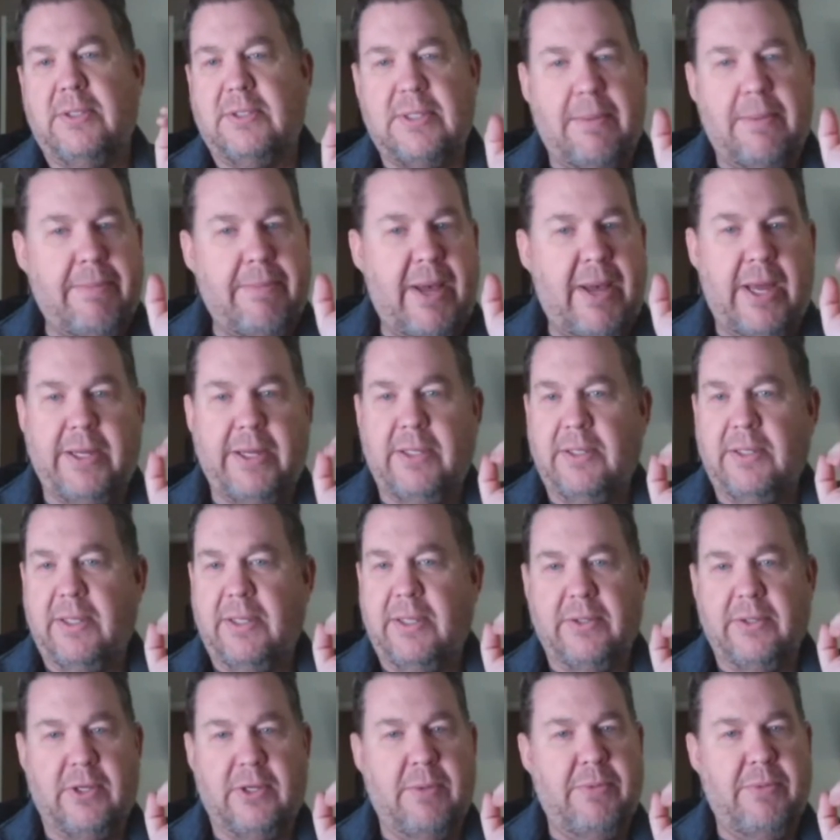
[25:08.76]
somebody
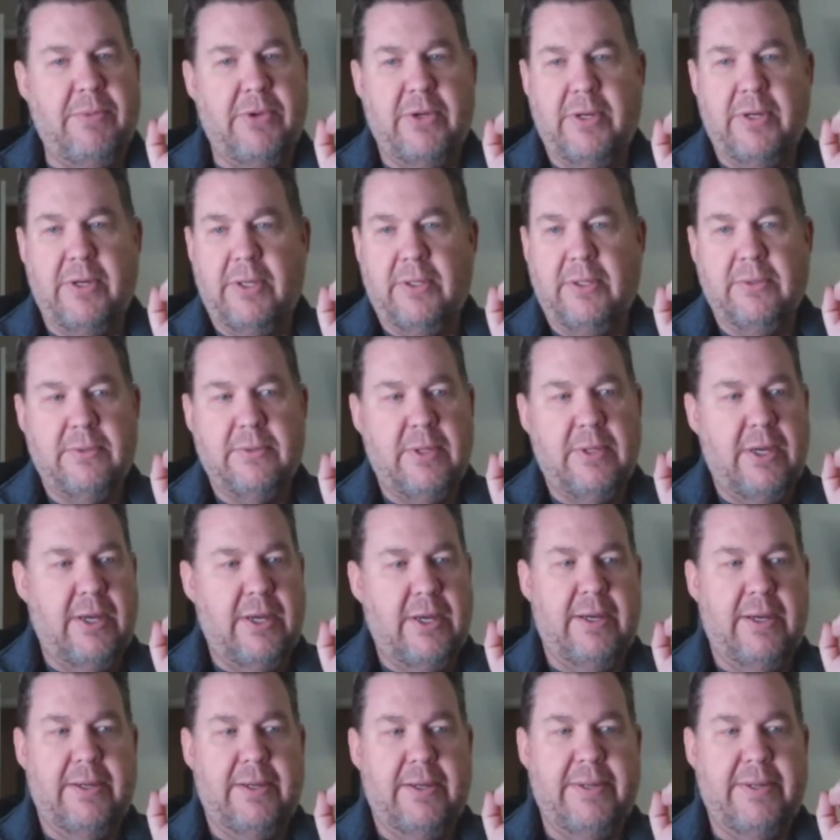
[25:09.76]
in the community.
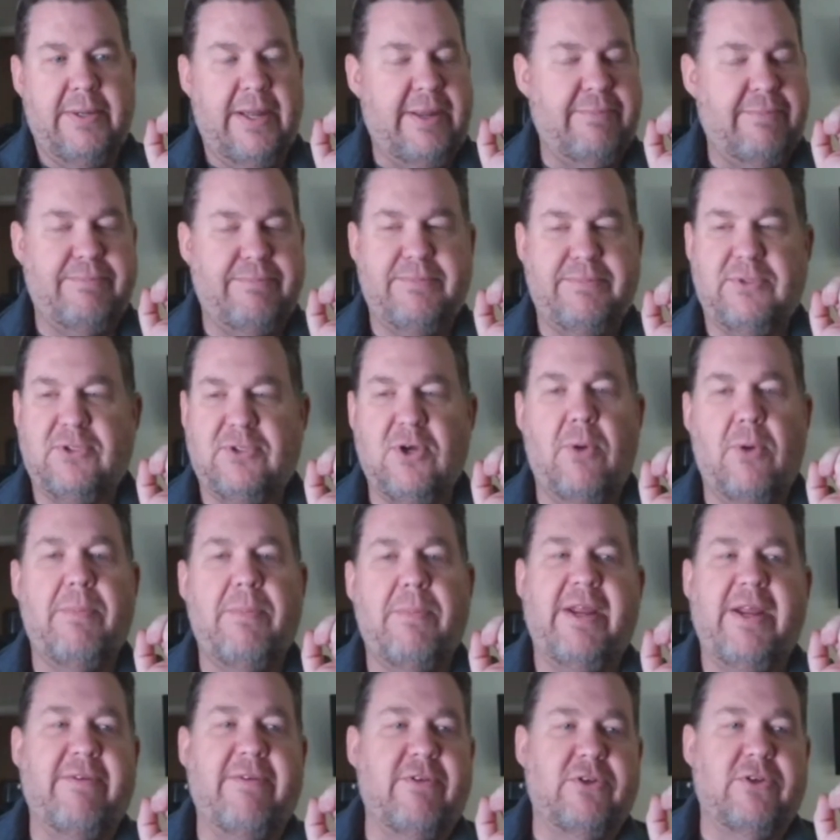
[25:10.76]
So
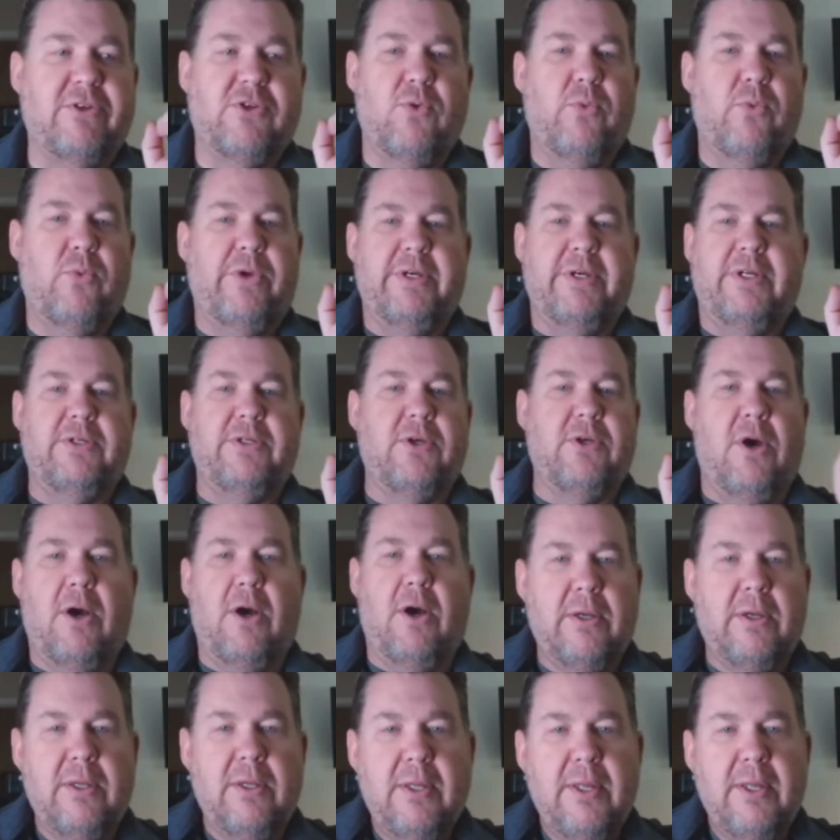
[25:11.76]
many of us are willing to
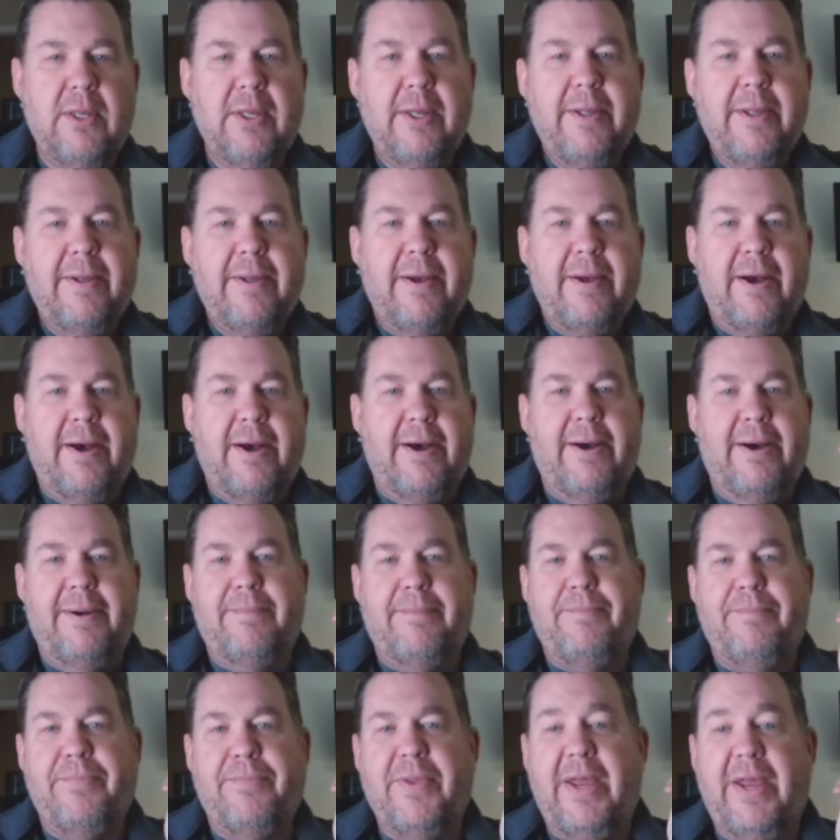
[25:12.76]
talk.
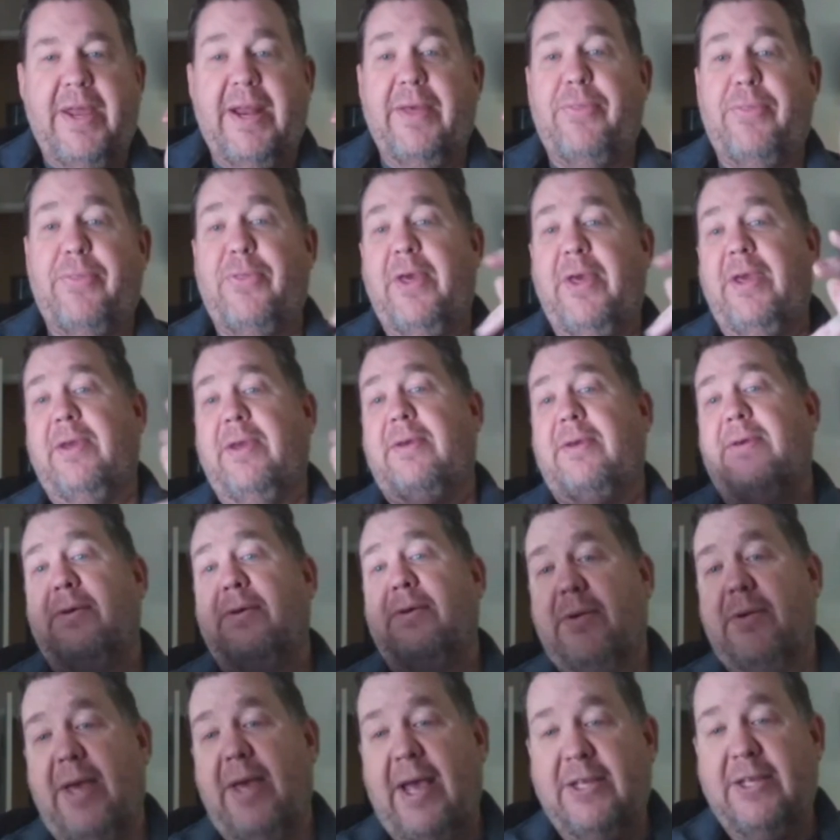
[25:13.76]
And I think
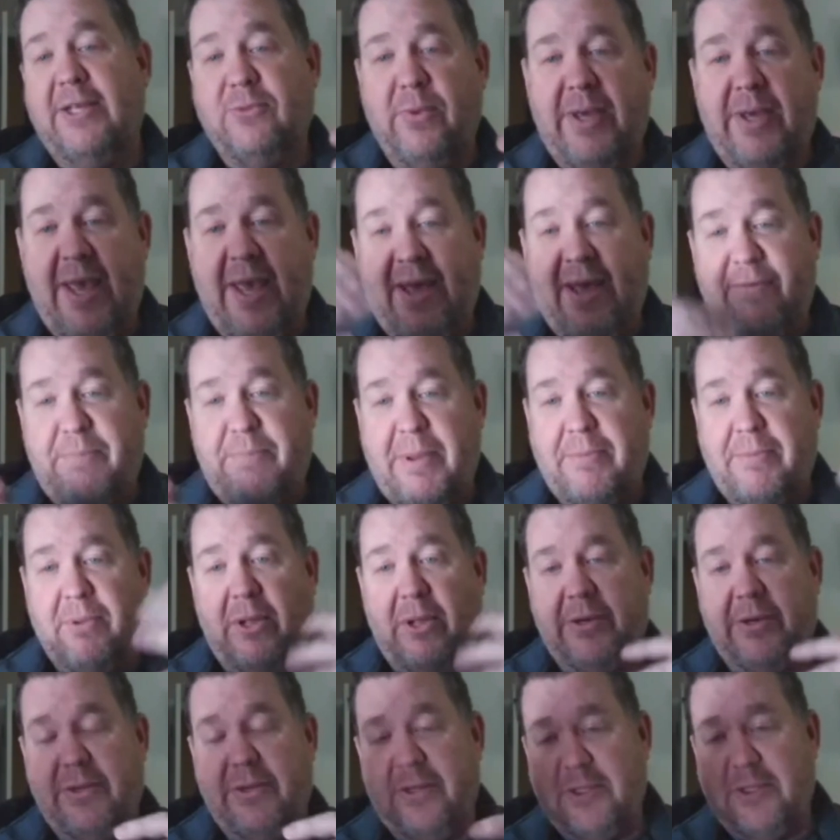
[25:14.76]
as we have people
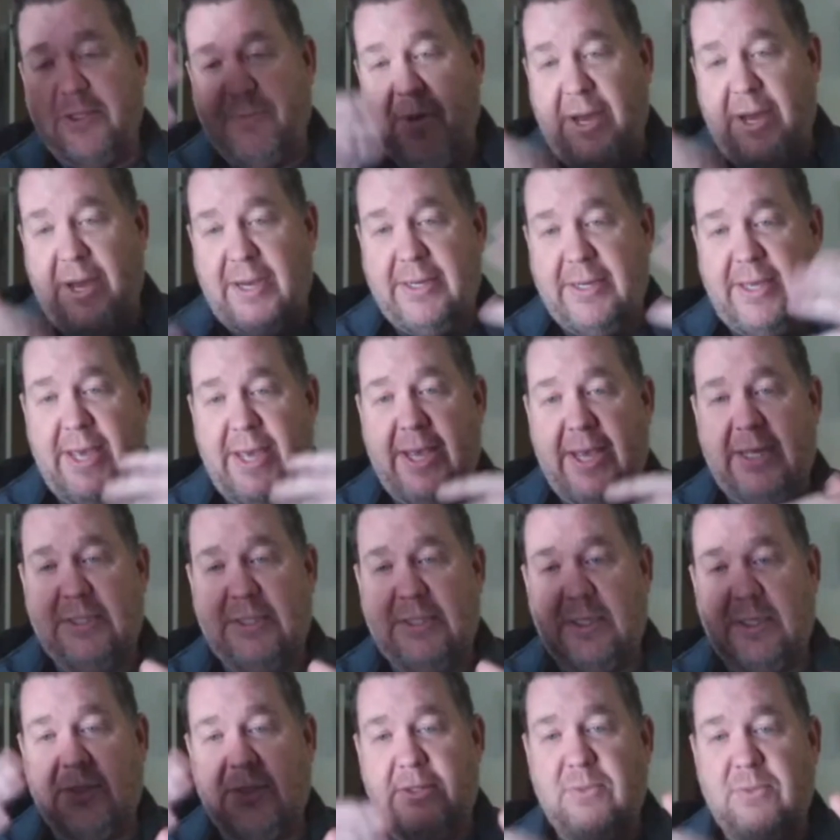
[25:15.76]
onto this
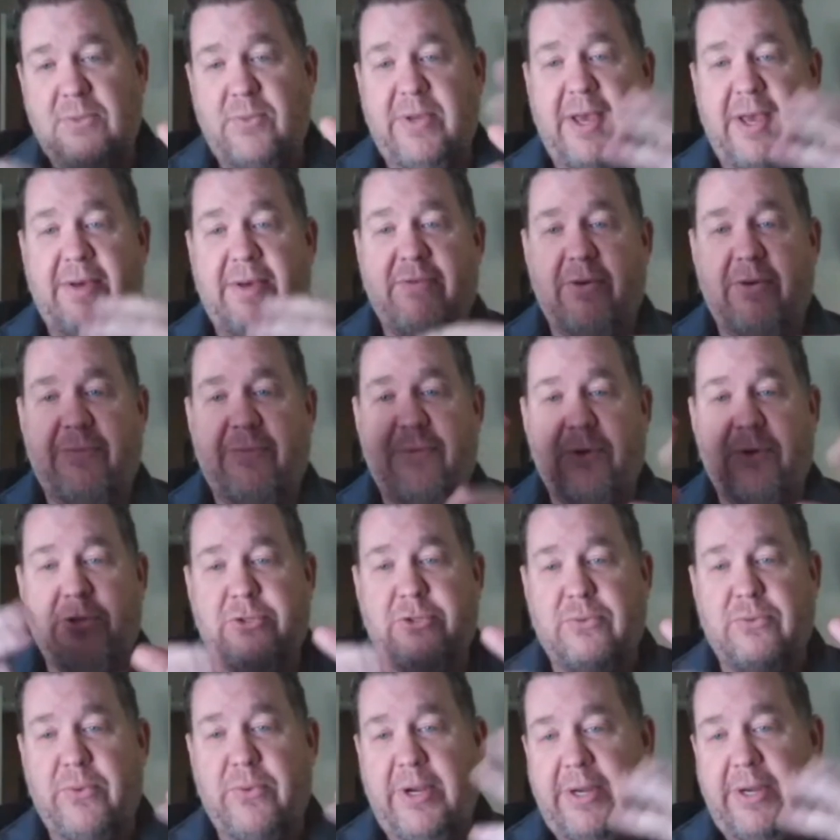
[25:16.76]
podcast, because we have our
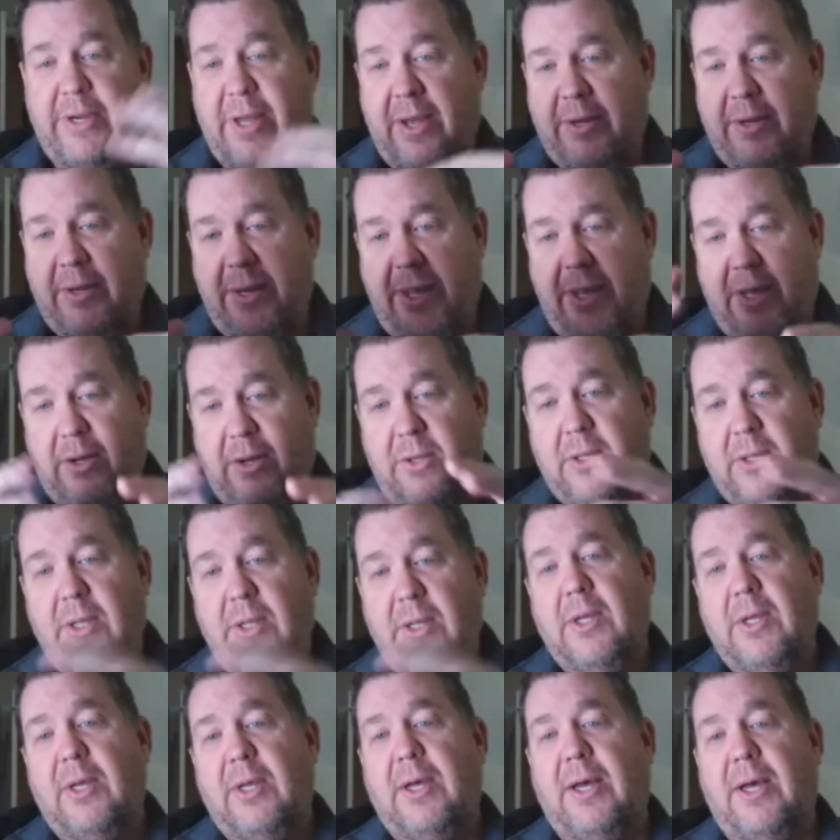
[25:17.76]
first 3 done now,
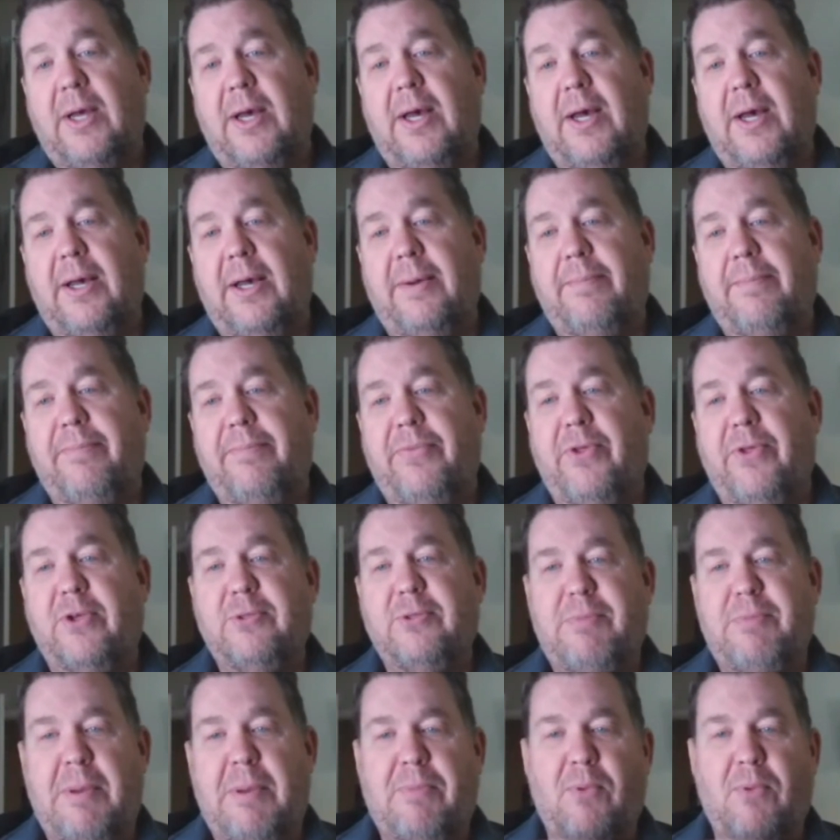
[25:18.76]

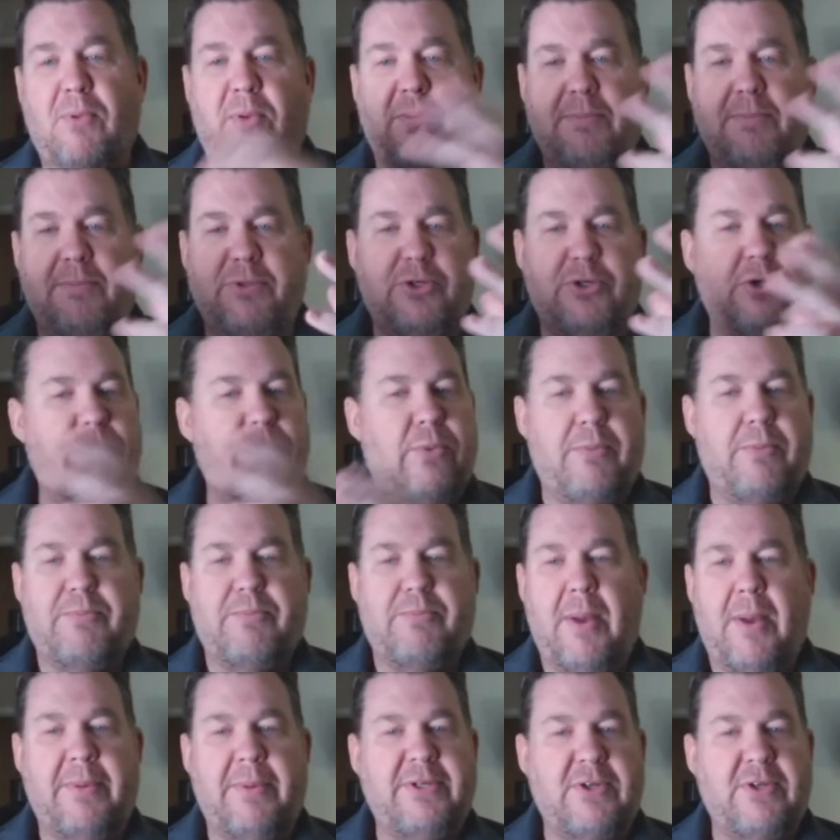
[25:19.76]
those people I'm sure will
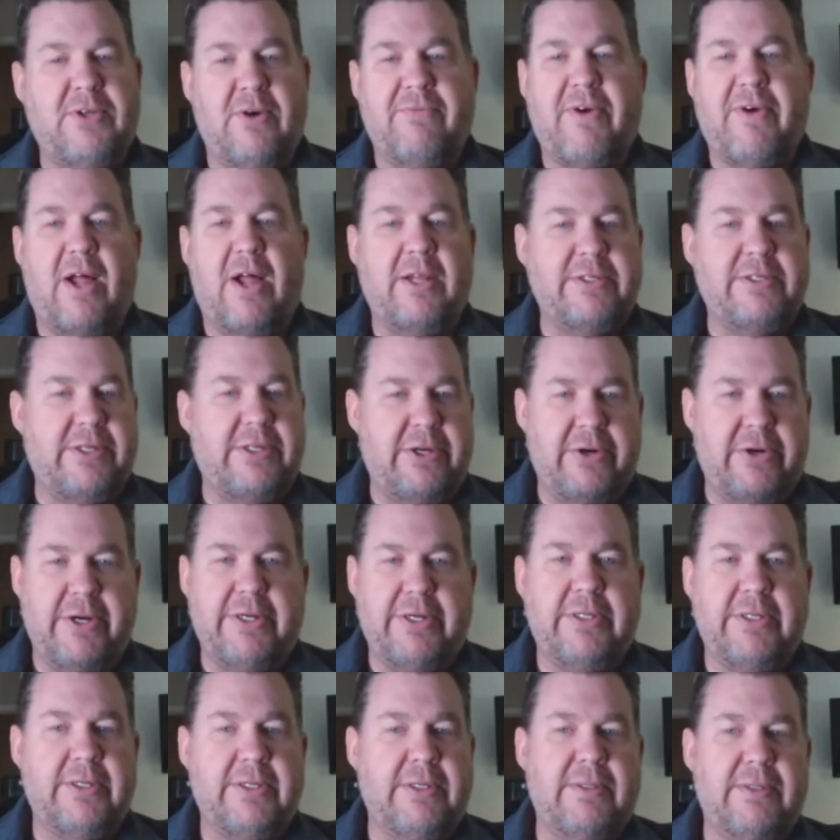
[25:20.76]
probably start
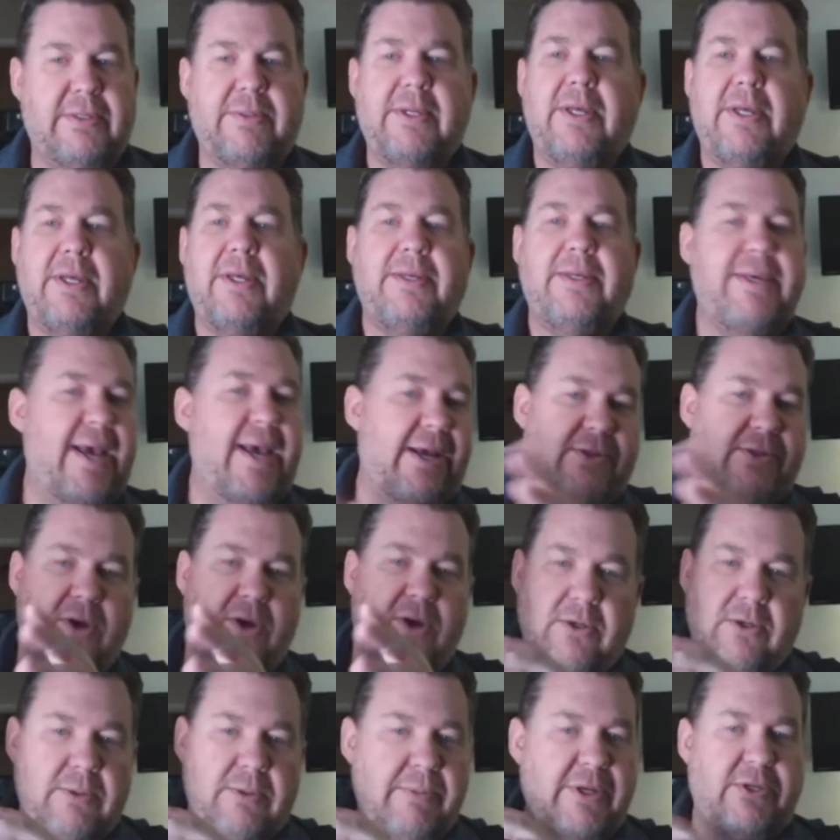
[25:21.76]
volunteering to, yeah,
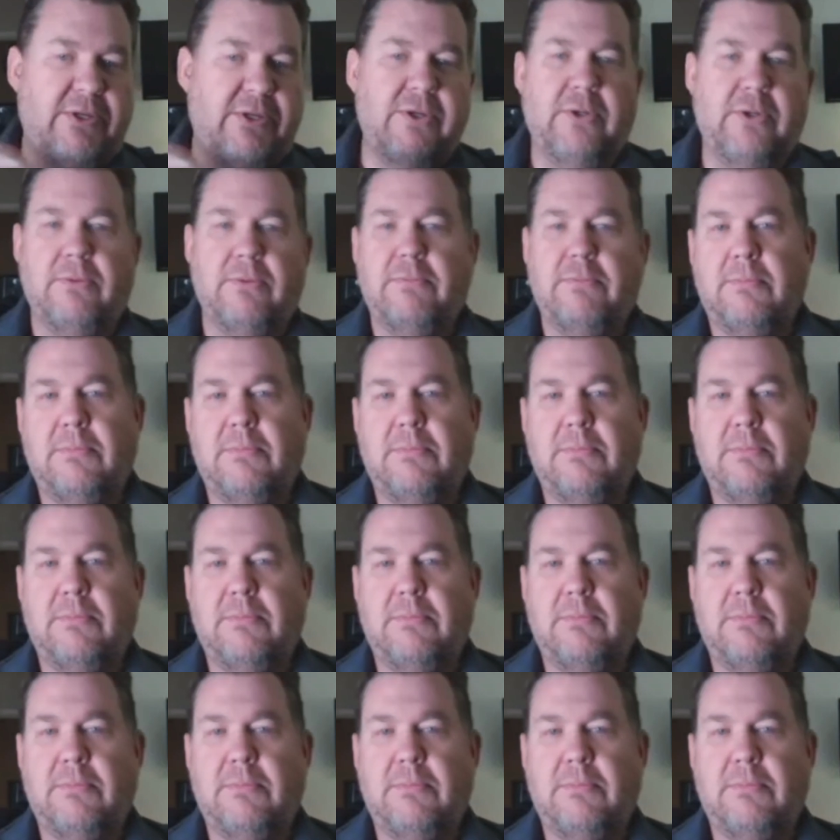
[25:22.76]
talk to me too,